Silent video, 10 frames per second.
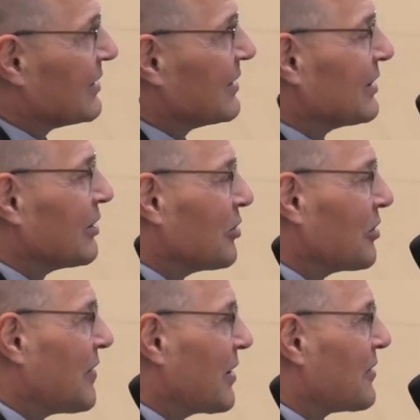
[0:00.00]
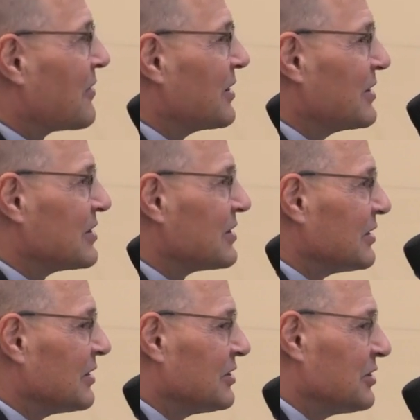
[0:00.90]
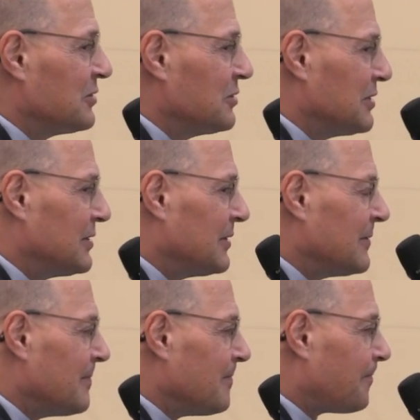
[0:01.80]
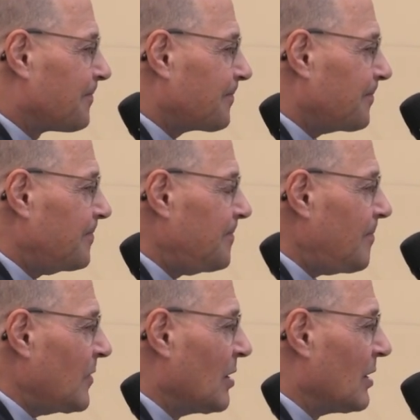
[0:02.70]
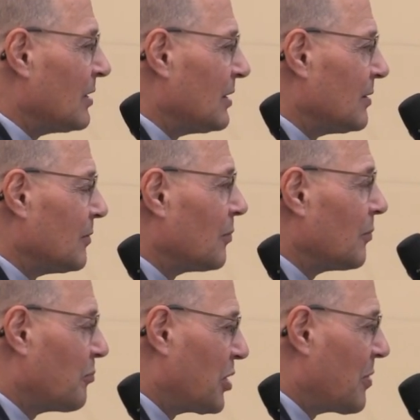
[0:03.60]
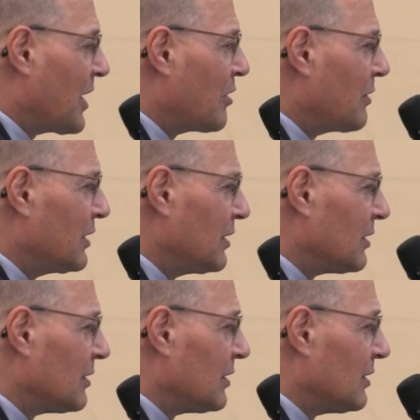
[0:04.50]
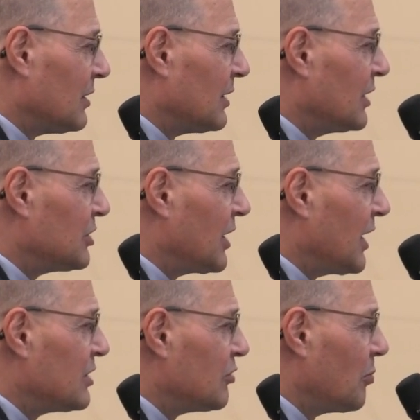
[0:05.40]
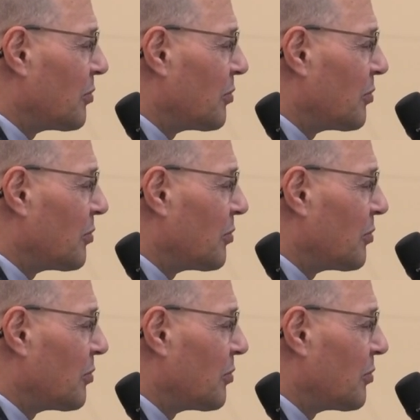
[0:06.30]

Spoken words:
a lot of other things too, and preparing educational